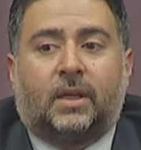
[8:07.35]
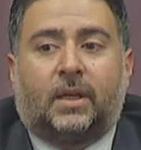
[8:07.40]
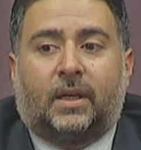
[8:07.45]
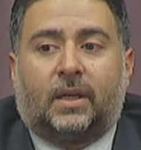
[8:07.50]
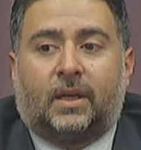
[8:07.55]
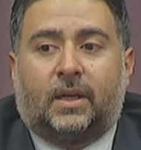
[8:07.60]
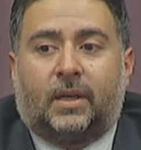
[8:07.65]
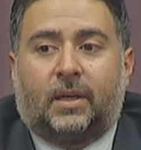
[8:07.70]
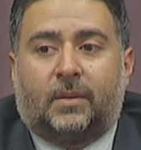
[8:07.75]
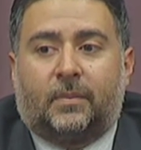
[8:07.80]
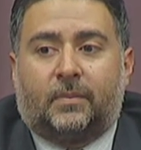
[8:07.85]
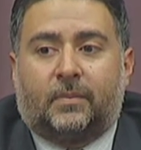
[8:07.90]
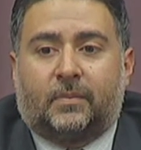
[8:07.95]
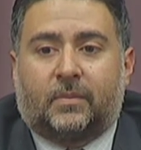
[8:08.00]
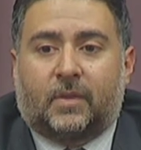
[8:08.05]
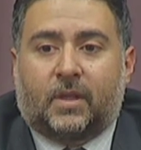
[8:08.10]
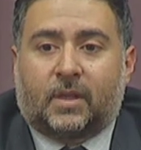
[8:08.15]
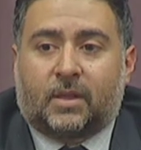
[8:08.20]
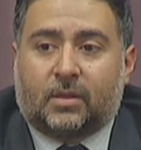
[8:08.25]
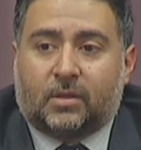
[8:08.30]

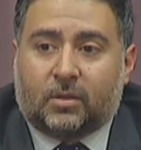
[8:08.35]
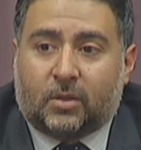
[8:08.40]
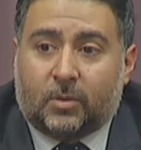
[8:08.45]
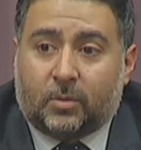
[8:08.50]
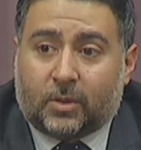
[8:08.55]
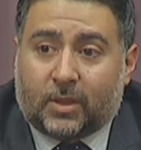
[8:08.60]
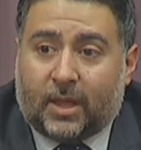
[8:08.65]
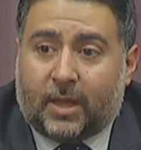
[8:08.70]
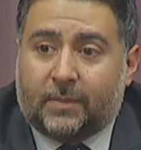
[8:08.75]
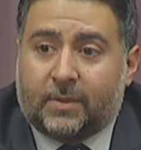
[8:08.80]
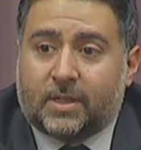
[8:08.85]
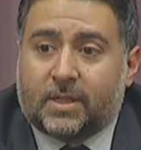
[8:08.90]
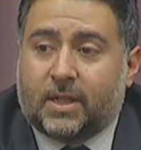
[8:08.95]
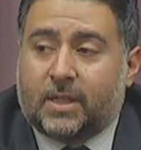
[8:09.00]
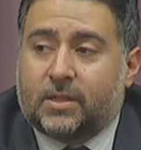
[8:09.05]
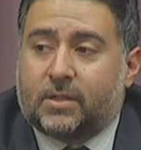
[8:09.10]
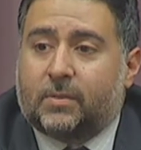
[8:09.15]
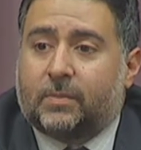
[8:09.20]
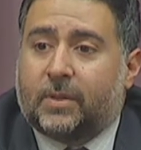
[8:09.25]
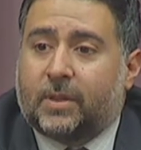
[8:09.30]
global climate
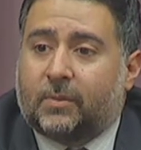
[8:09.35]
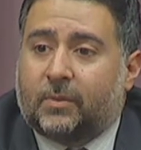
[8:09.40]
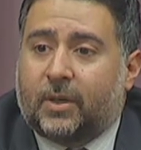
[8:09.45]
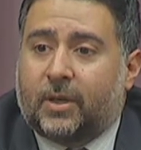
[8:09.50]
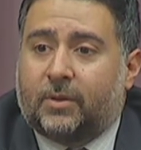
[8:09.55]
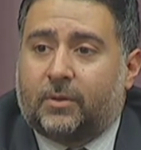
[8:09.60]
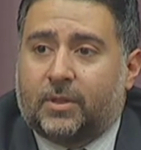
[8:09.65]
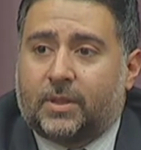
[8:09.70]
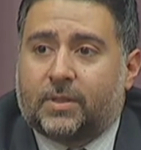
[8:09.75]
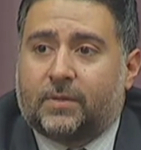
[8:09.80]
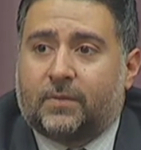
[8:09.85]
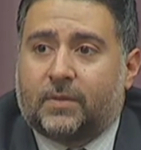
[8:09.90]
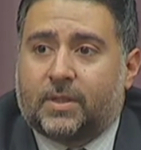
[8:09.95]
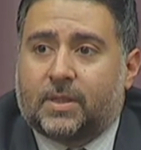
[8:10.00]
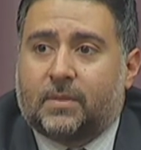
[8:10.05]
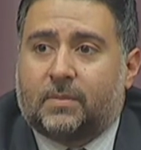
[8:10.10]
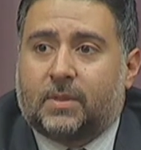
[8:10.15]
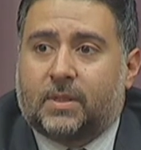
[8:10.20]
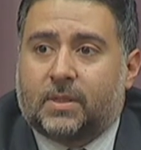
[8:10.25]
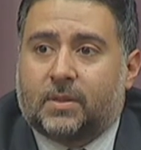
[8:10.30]
change are big priorities for this
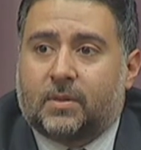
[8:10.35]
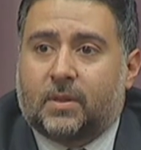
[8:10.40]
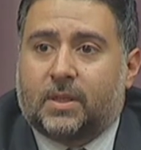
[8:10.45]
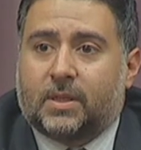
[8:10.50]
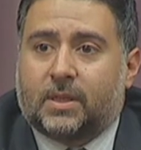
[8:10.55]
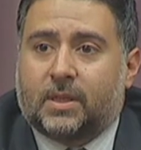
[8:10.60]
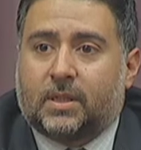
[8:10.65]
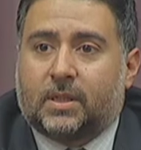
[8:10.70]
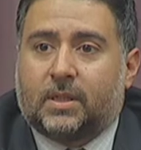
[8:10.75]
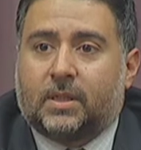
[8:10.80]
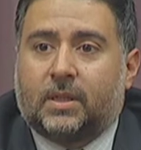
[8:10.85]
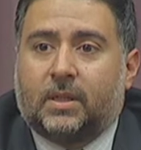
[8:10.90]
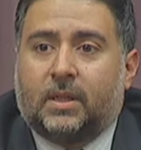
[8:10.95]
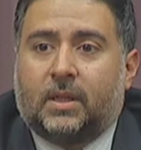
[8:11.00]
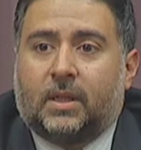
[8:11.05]
administration.